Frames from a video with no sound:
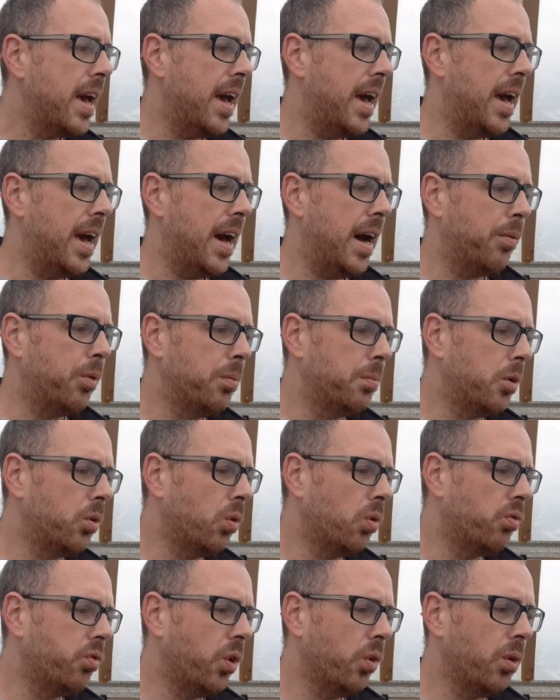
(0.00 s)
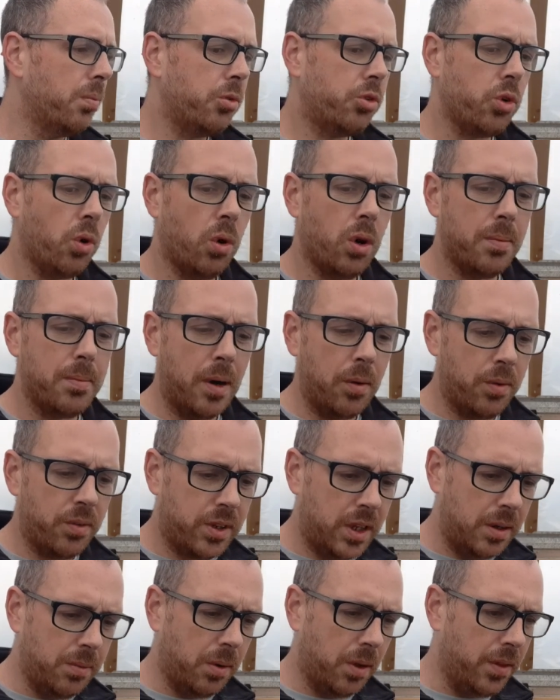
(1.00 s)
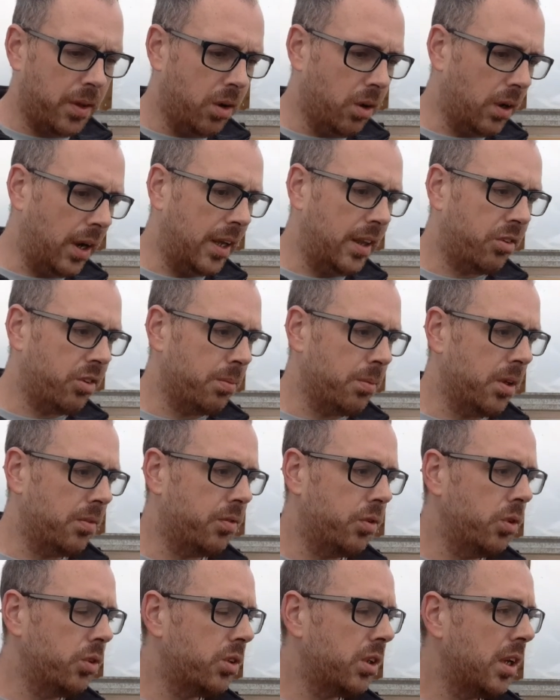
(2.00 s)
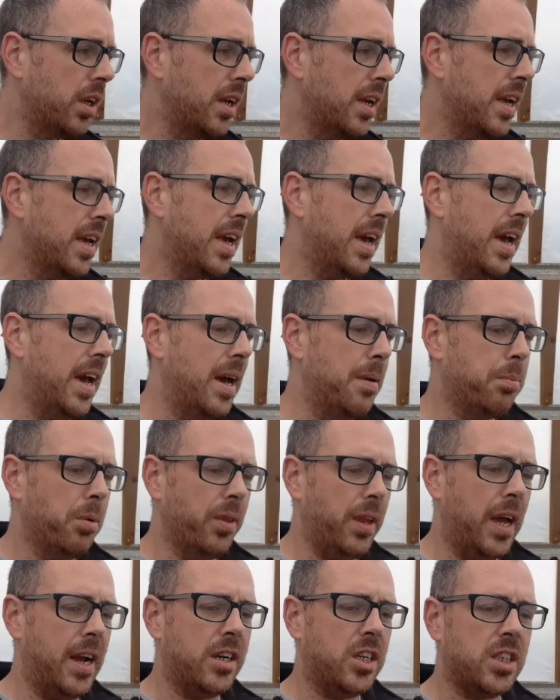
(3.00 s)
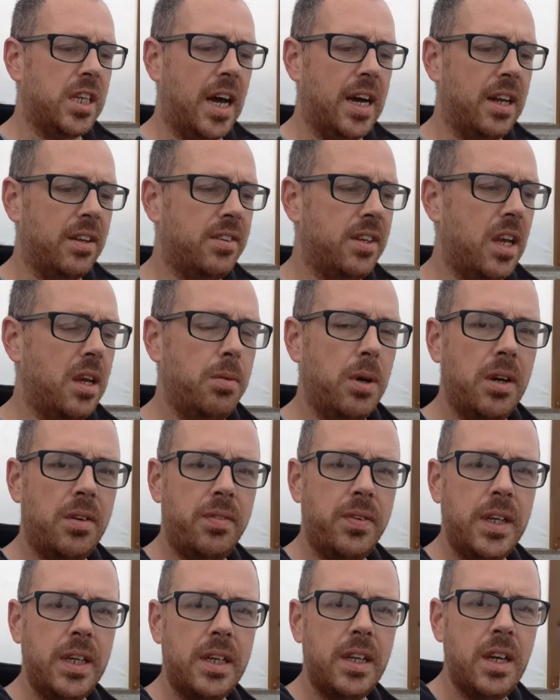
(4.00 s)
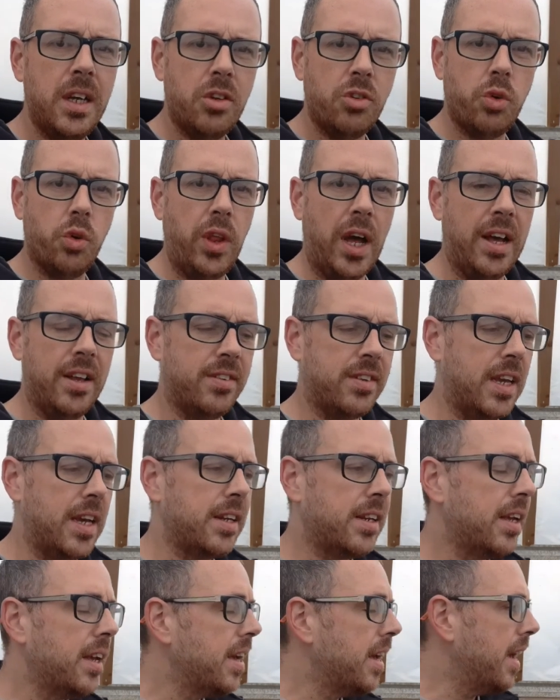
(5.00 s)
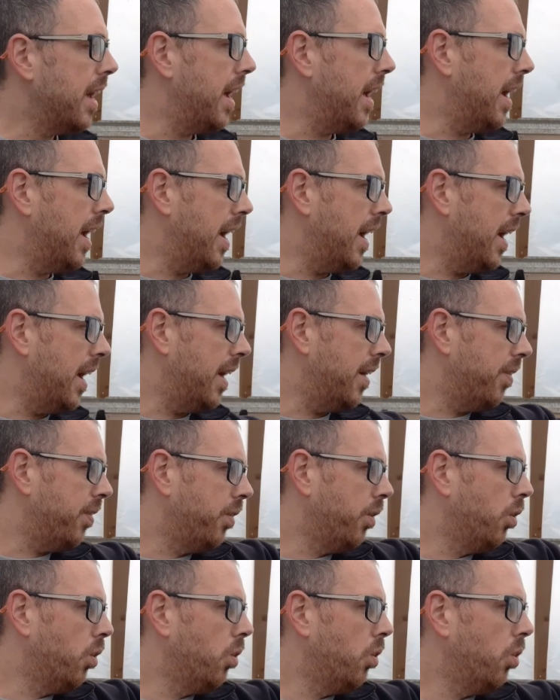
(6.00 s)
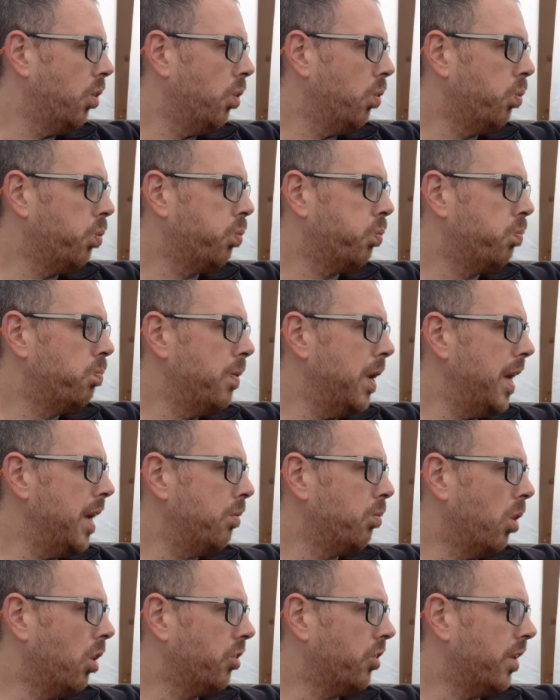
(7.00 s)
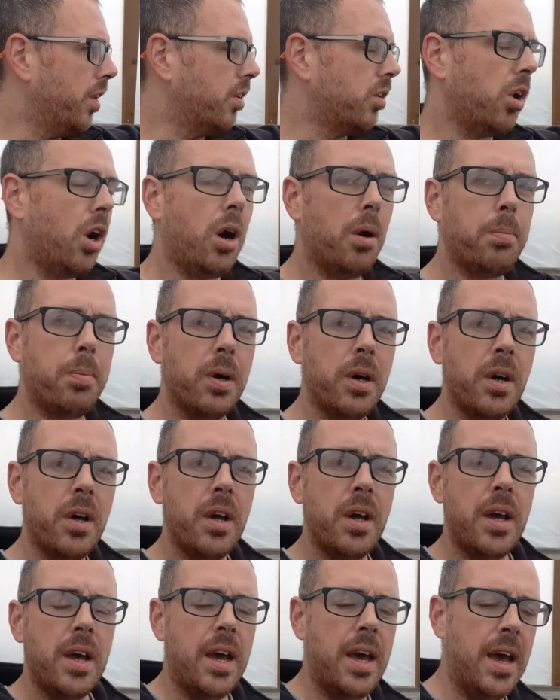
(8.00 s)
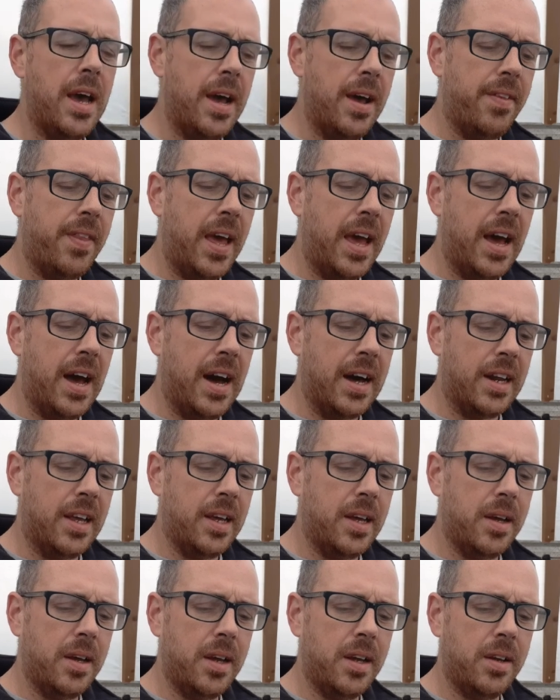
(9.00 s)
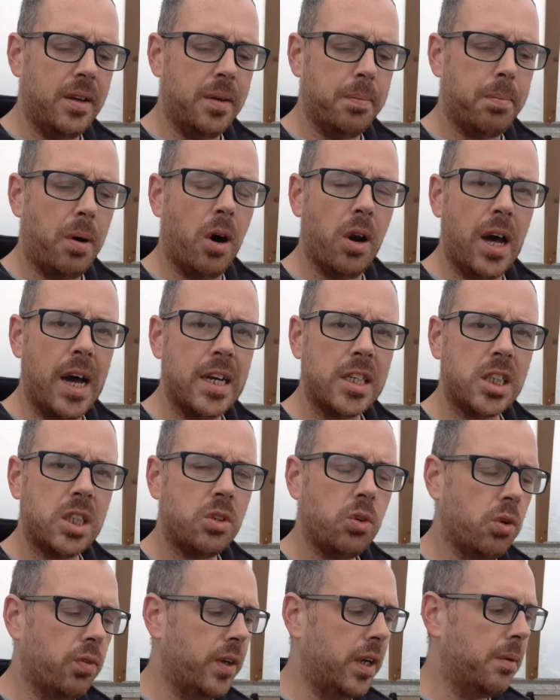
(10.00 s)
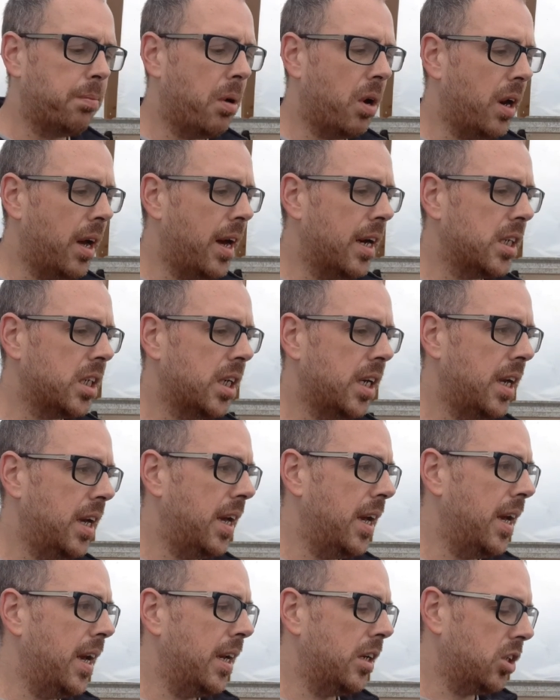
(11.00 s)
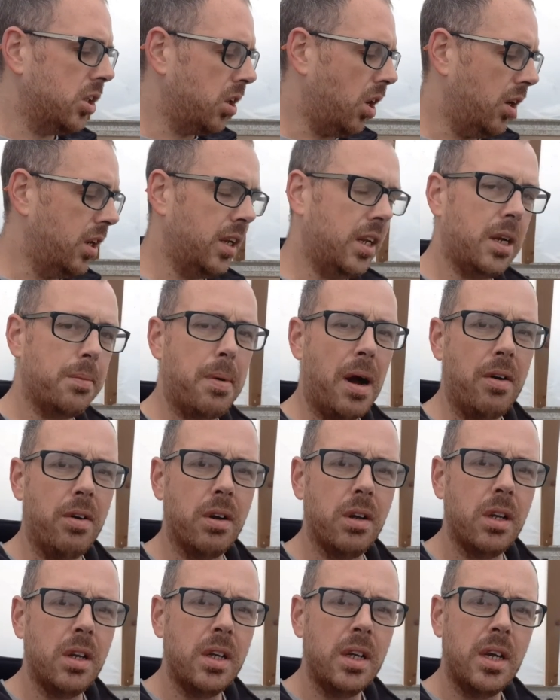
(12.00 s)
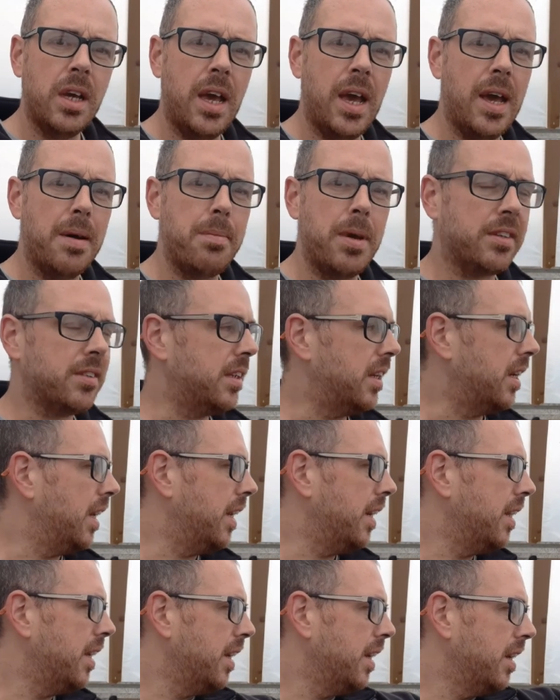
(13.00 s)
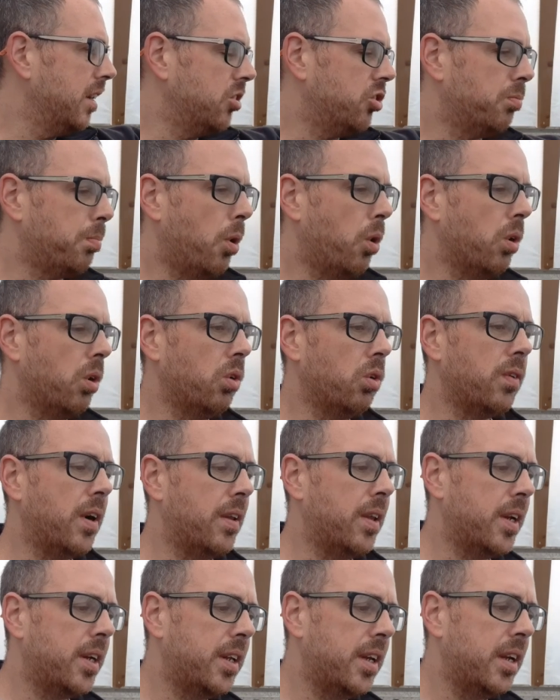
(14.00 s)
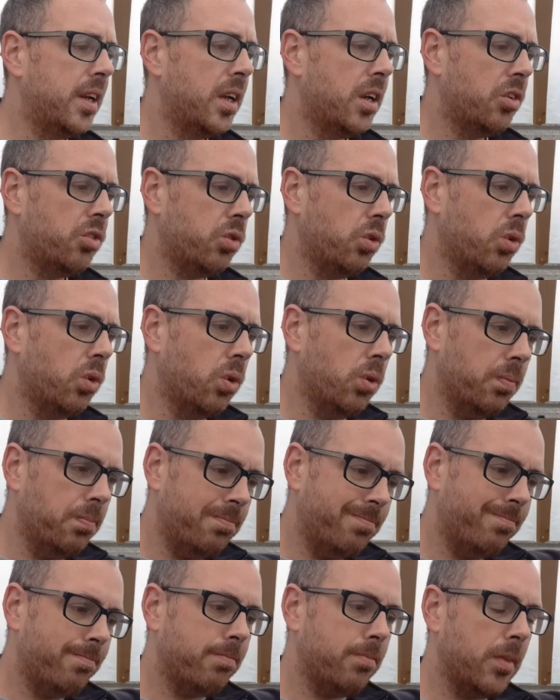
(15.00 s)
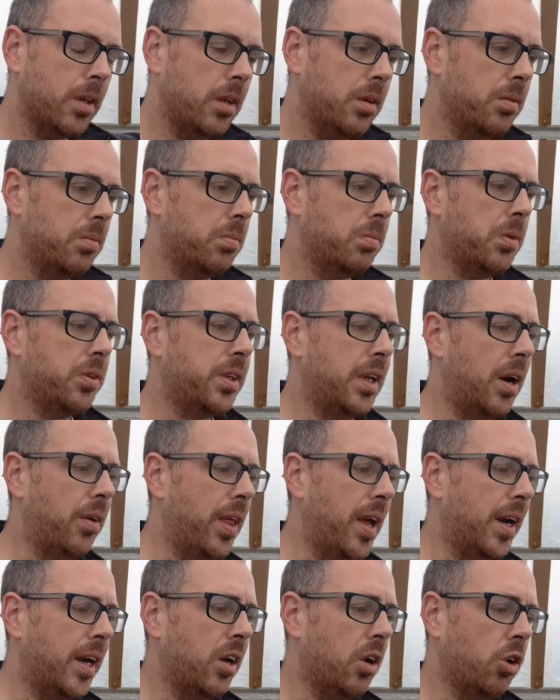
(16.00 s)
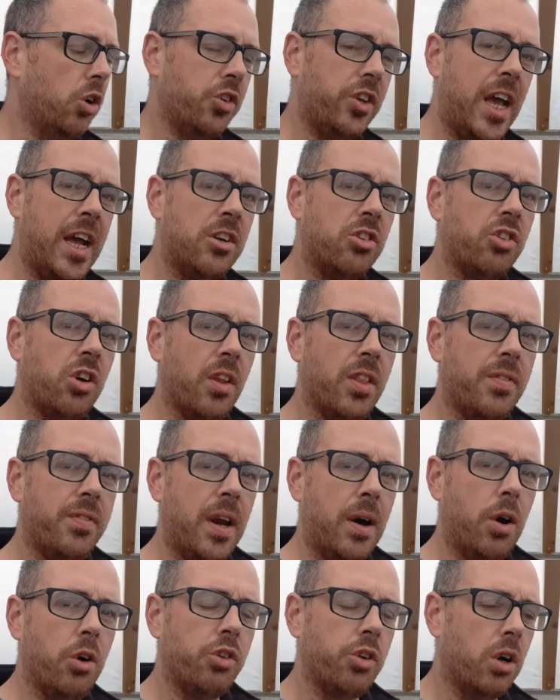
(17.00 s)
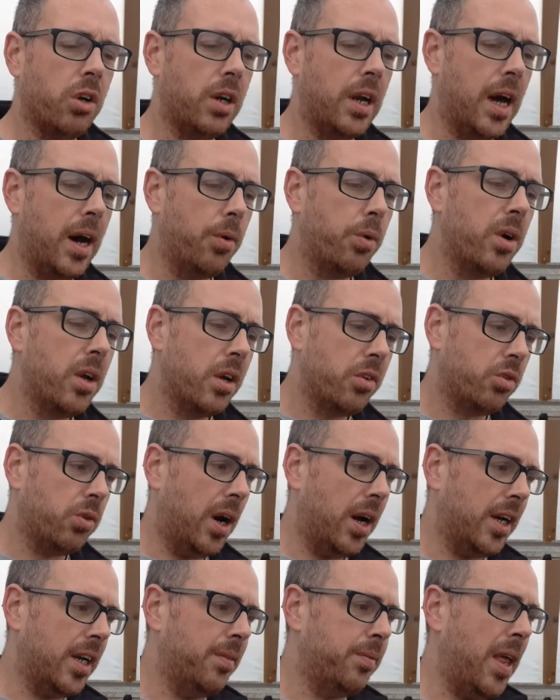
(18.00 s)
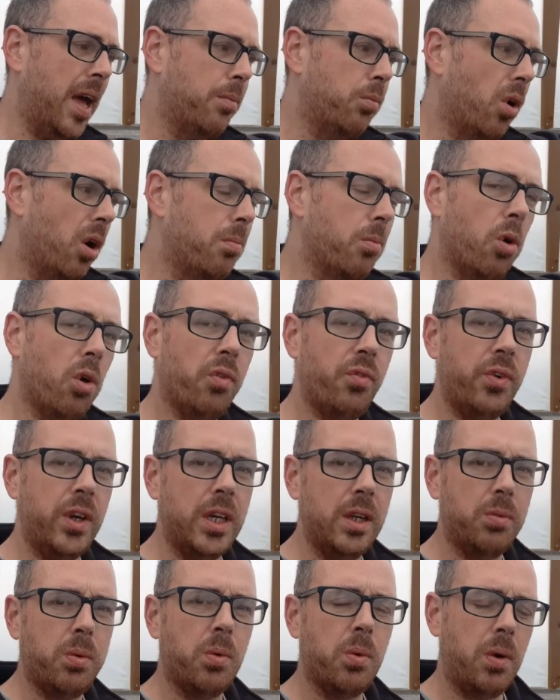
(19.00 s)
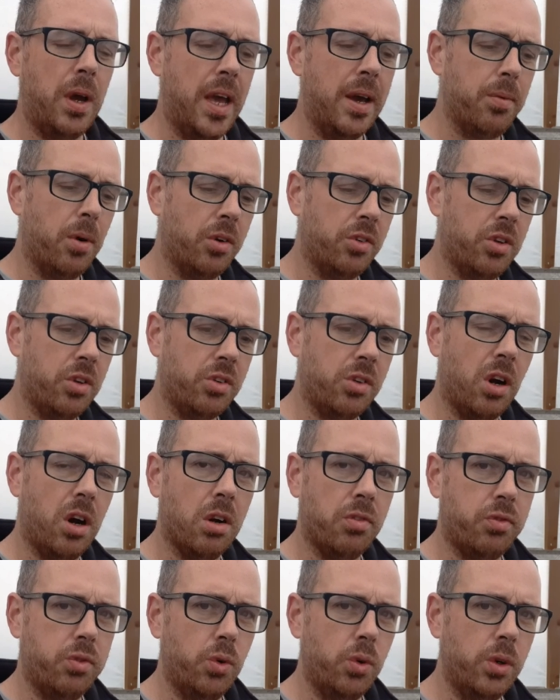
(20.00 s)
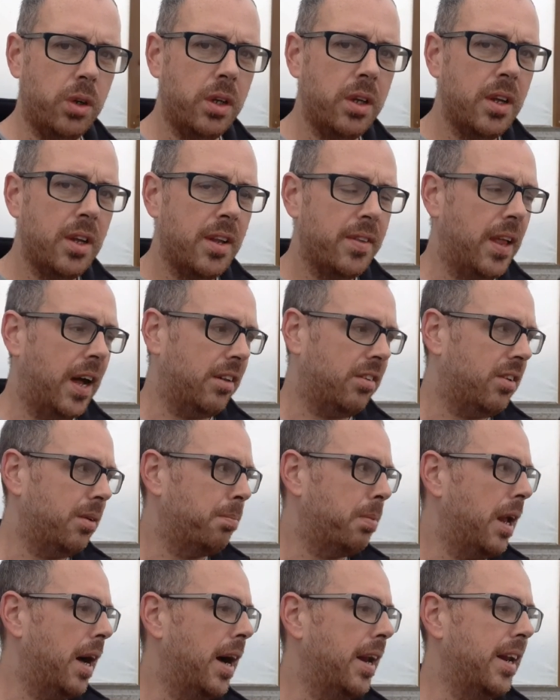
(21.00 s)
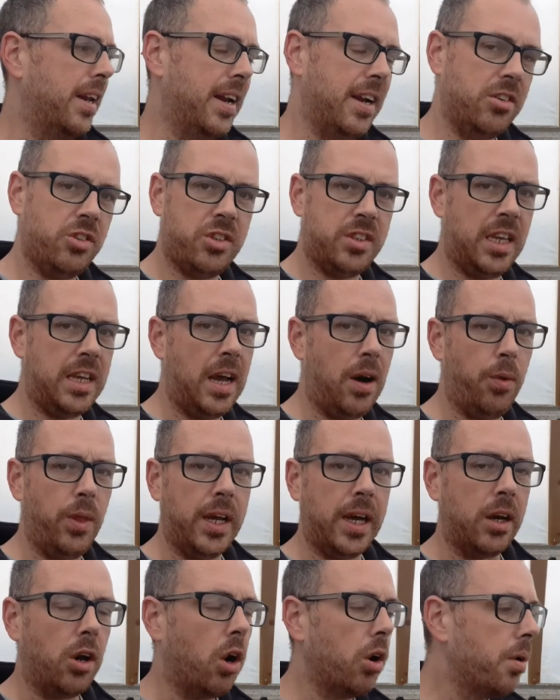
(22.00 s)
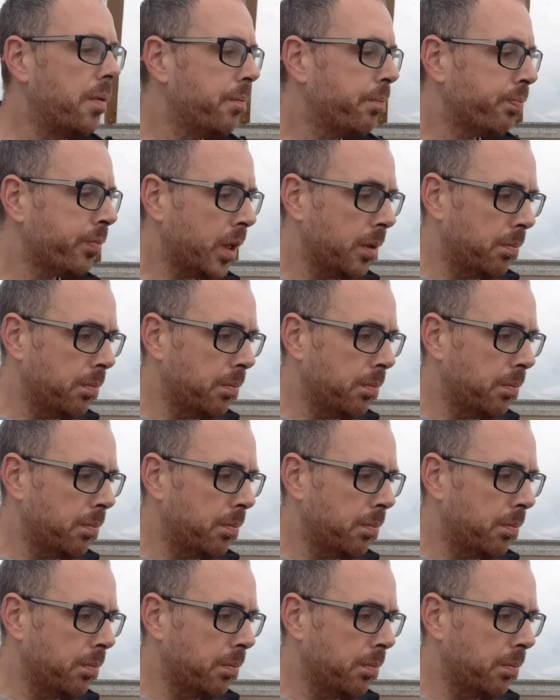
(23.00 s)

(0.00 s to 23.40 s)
I will be going through them, sorting them out and seeing what they look like, some of the fruits. But they just had a seaweed feed, so that is it. The main ones at the top, they had a potash, Soviet potash, just hid in a barrel, mixed it in and just poured it over it. So we'll see how they get on, because they've just got the flowers on now, so I'll give them one more feed once they start fruiting. That's the plan, and then see how they get on.